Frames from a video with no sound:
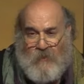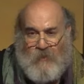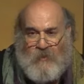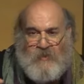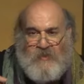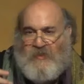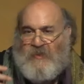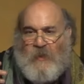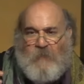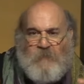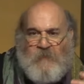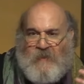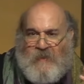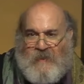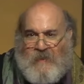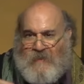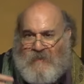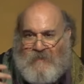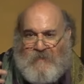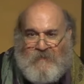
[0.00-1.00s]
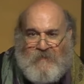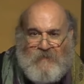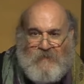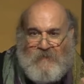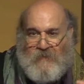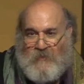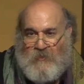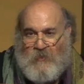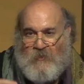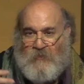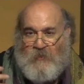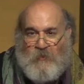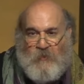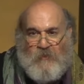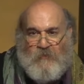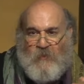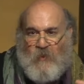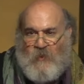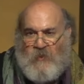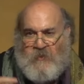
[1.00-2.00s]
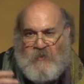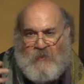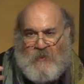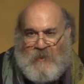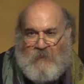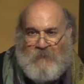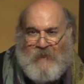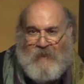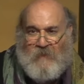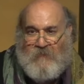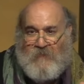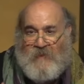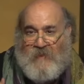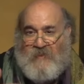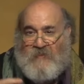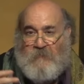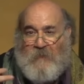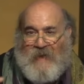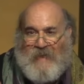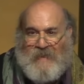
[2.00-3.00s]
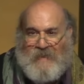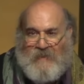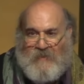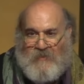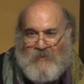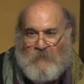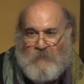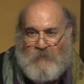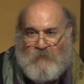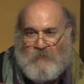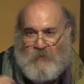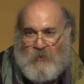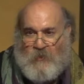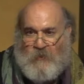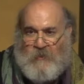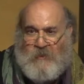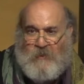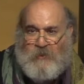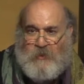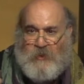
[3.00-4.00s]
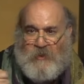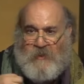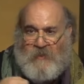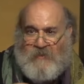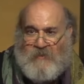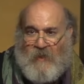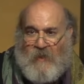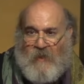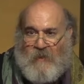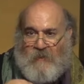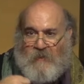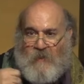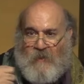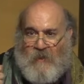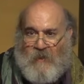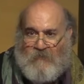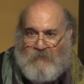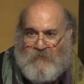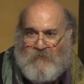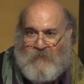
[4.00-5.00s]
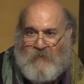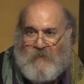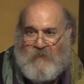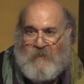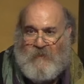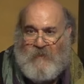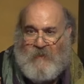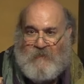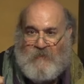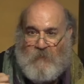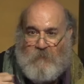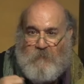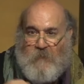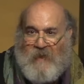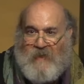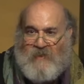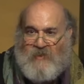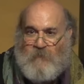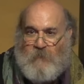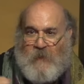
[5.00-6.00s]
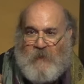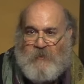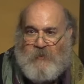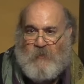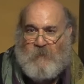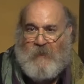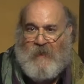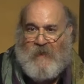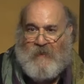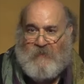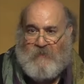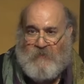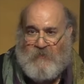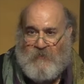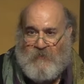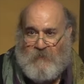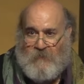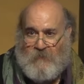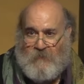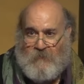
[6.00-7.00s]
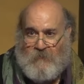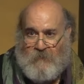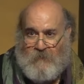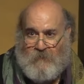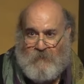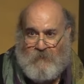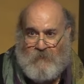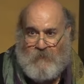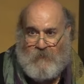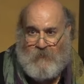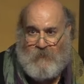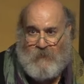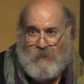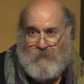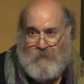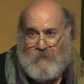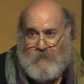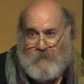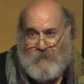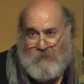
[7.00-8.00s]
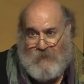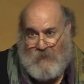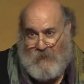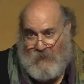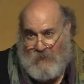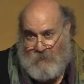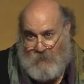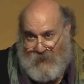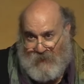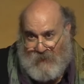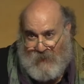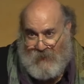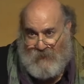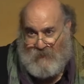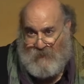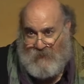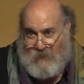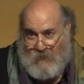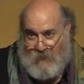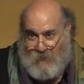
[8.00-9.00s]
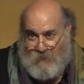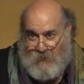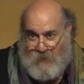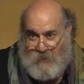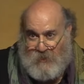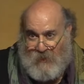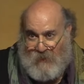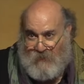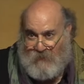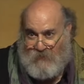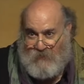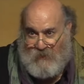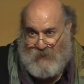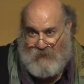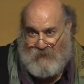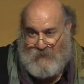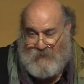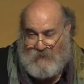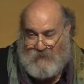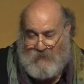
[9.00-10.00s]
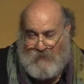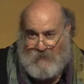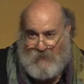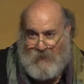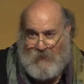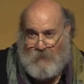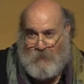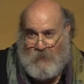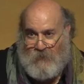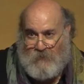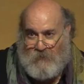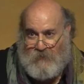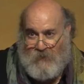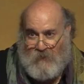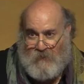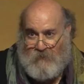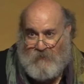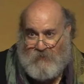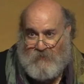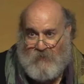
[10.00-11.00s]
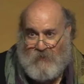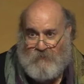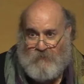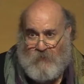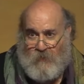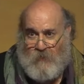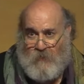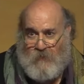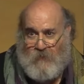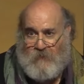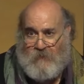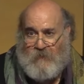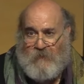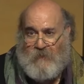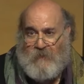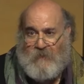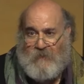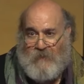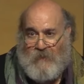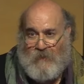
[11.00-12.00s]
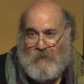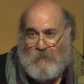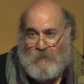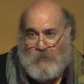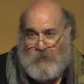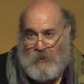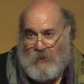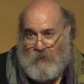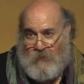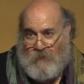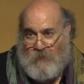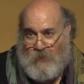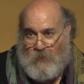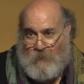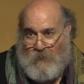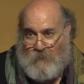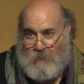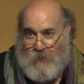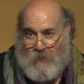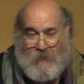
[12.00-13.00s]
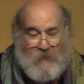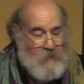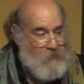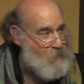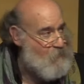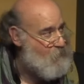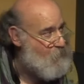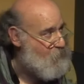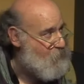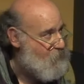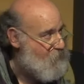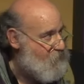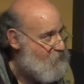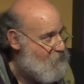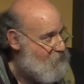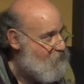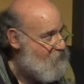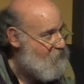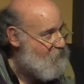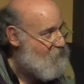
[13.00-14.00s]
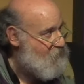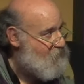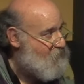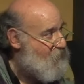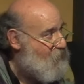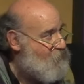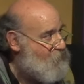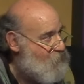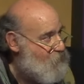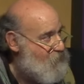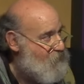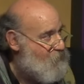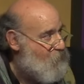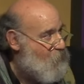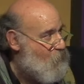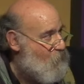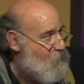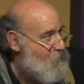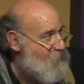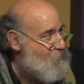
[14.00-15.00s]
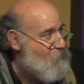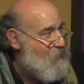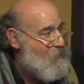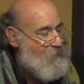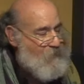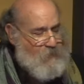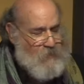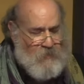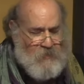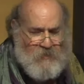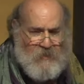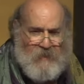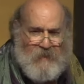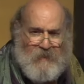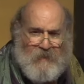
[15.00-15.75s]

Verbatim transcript: there's something sort of universal about these mechanisms of turning genes on and off to make spatial patterns. Okay? And my colleague Eric Wieschaus and his collaborator Yanni Nüsslein-Volhard um, shared the Nobel Prize for the discovery of all of these molecules.